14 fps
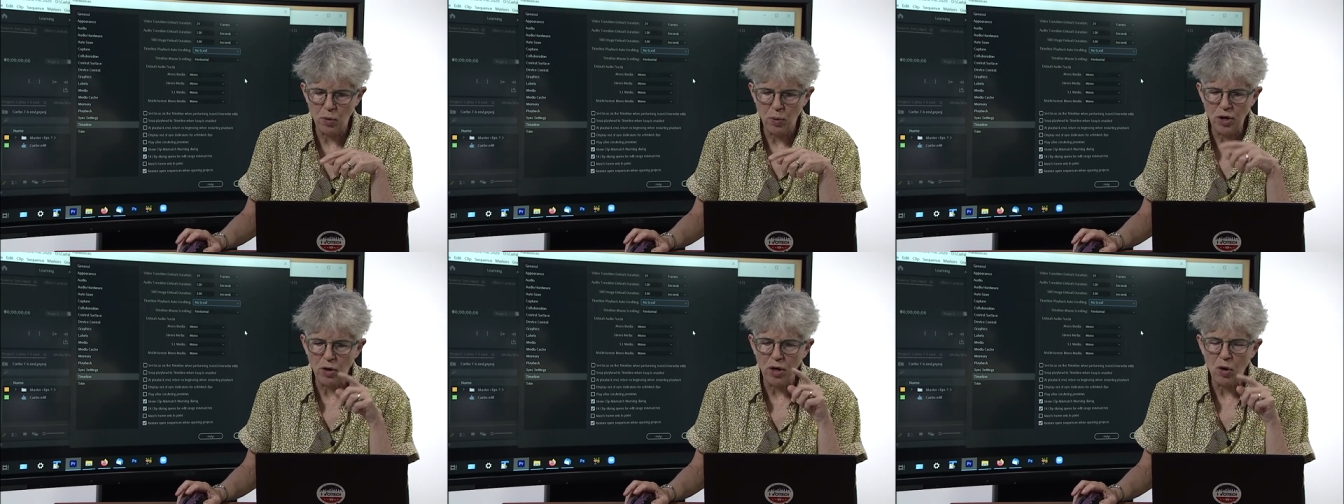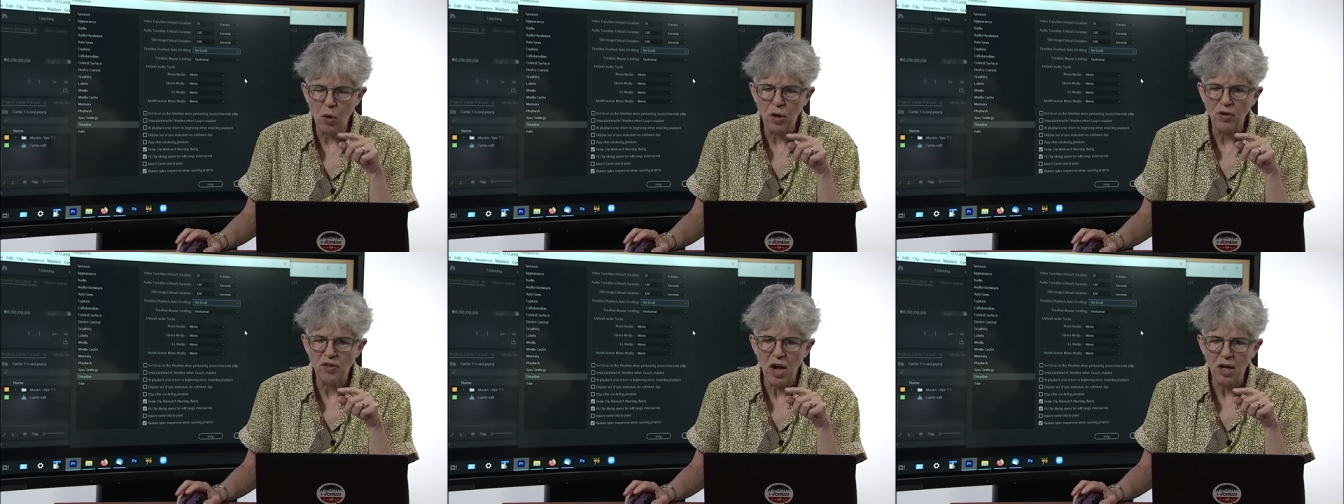When you're in
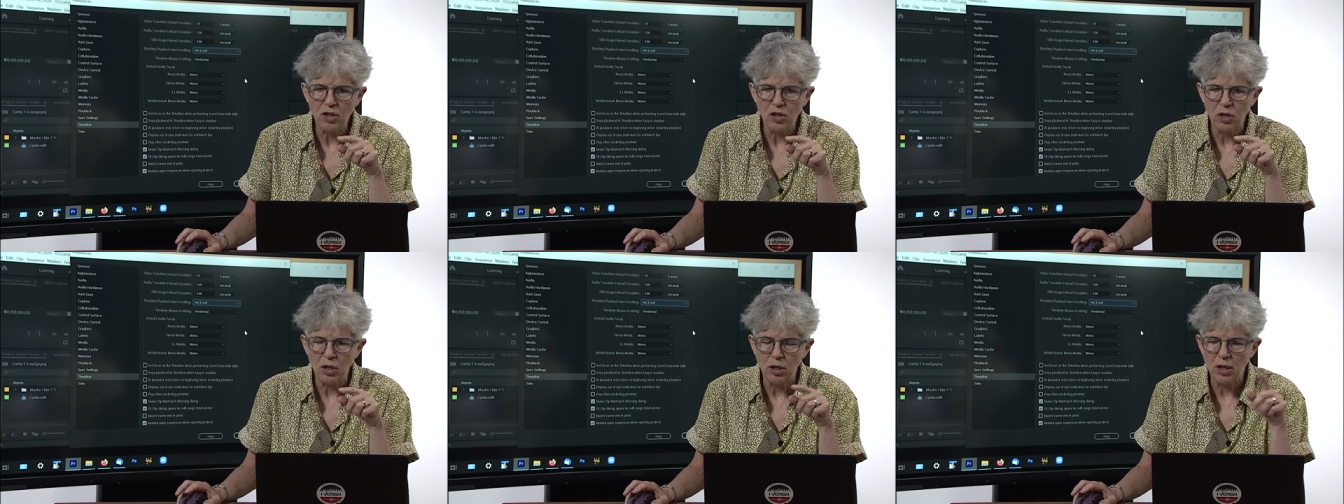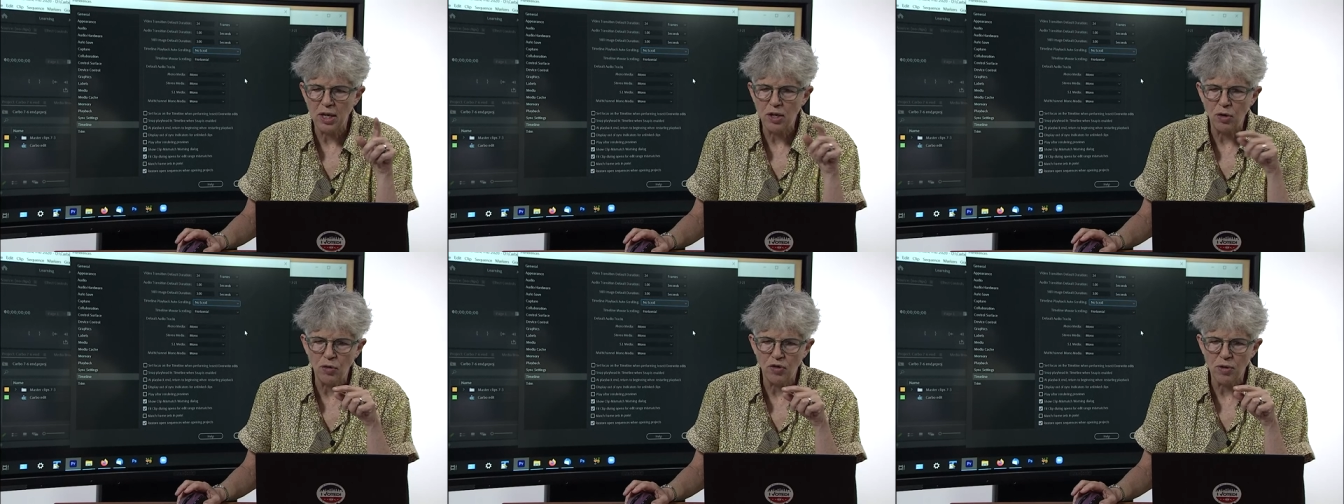horizontal
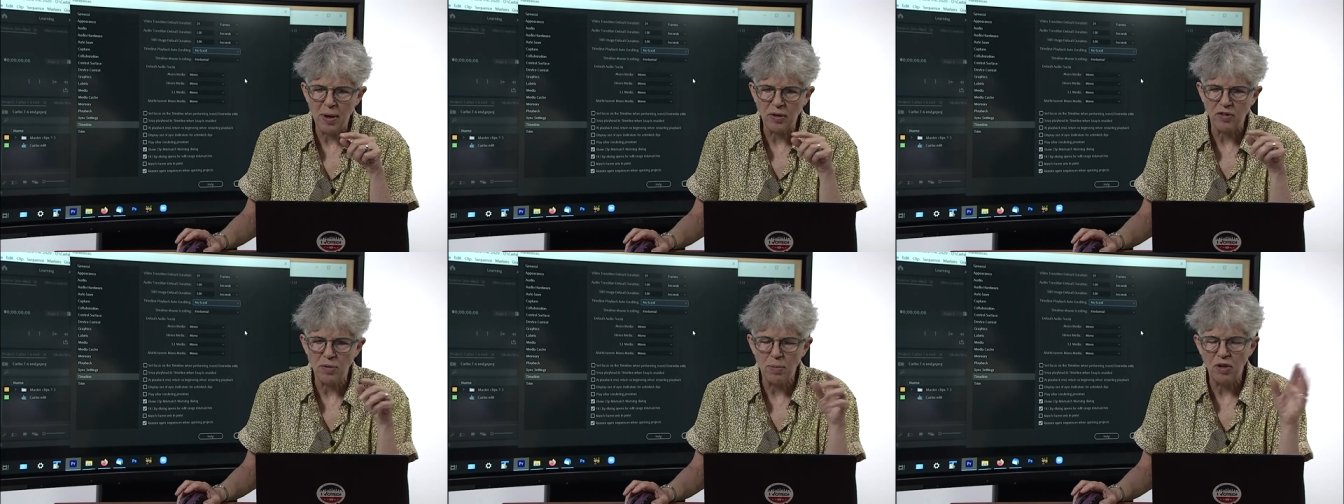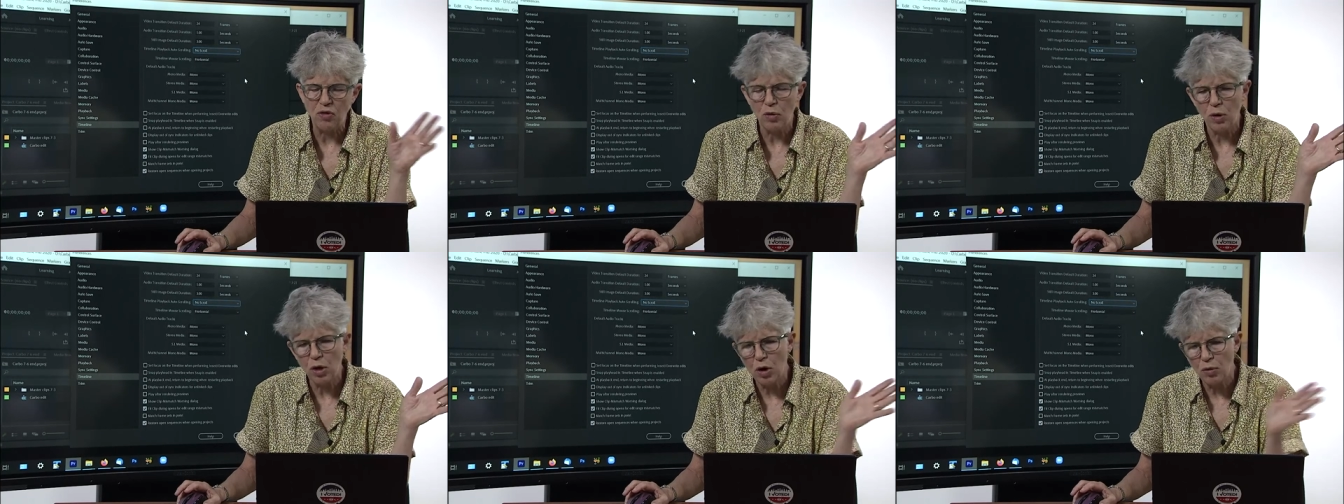and you use the mouse, it means
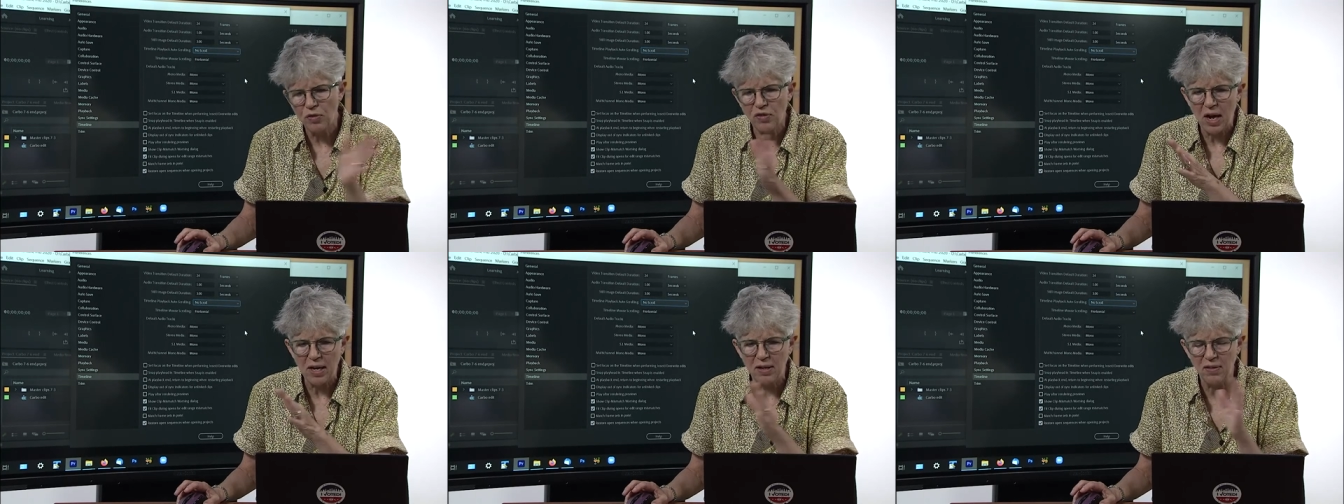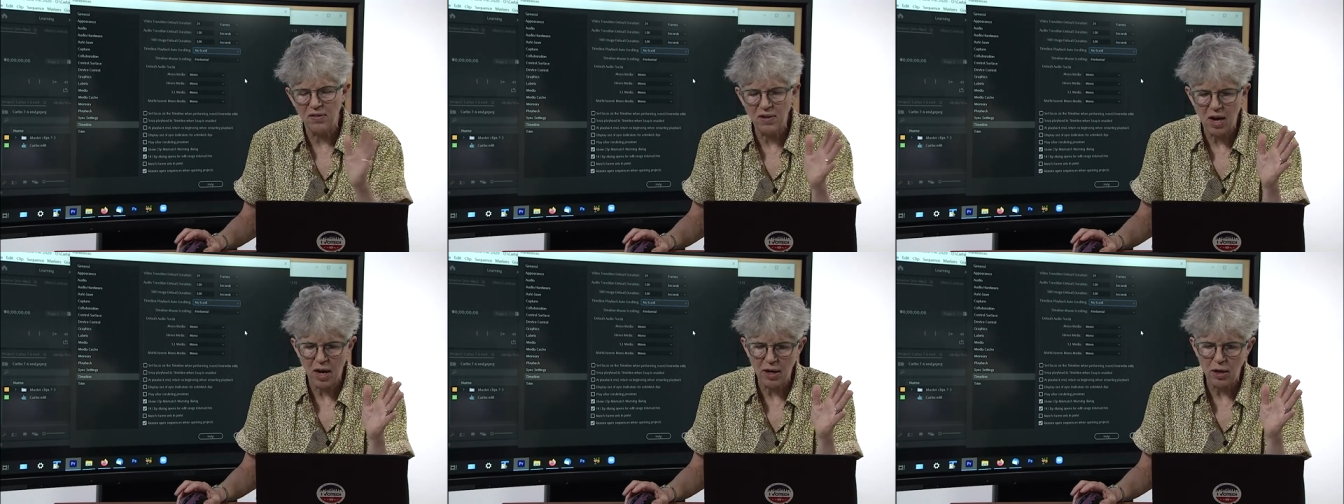you can go side to
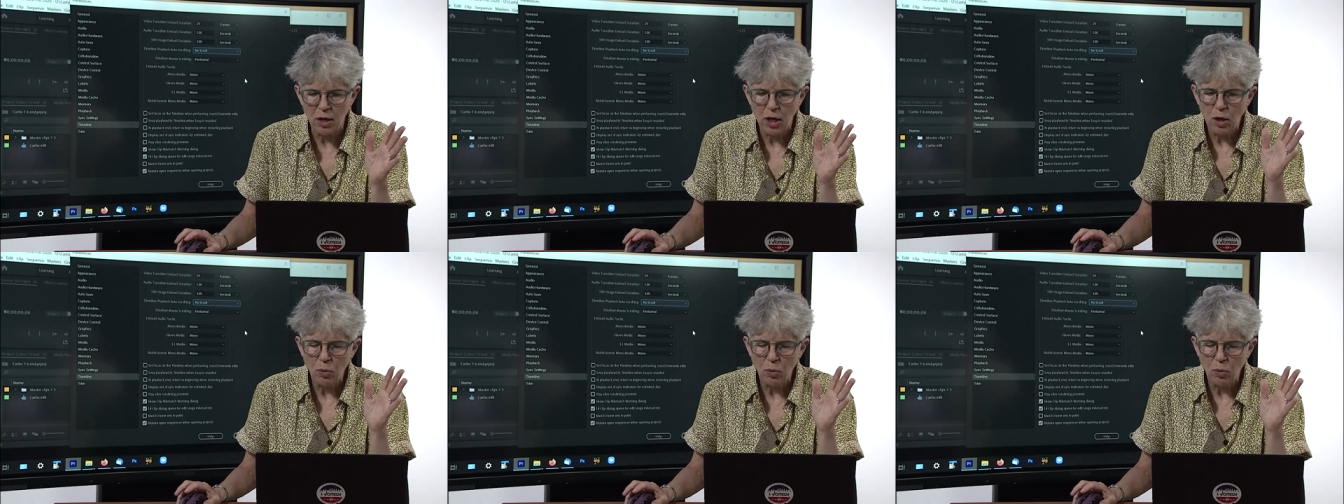side,